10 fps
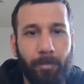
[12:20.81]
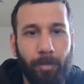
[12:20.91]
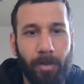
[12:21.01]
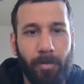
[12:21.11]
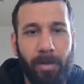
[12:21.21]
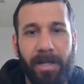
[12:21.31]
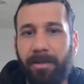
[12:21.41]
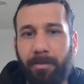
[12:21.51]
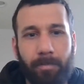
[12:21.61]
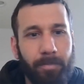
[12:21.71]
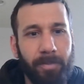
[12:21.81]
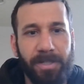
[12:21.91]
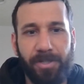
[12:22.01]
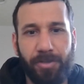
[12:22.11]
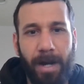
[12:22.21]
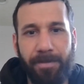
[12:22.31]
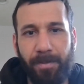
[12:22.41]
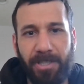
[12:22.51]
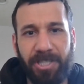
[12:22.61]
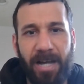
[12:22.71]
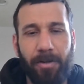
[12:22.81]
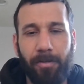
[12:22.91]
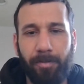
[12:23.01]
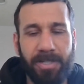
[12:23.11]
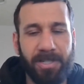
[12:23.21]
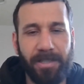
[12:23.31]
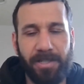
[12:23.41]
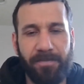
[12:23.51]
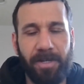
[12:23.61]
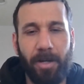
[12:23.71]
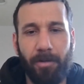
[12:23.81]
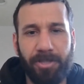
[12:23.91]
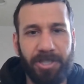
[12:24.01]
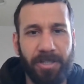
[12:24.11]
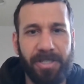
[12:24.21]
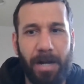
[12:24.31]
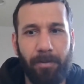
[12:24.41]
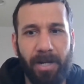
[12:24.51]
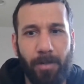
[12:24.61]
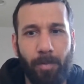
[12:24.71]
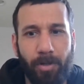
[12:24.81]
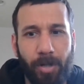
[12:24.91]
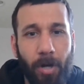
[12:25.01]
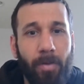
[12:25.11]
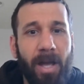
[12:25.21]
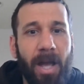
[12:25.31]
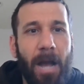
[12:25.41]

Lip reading: Real quick, please subscribe to my channel. Please like this video. Share this out with anyone you know.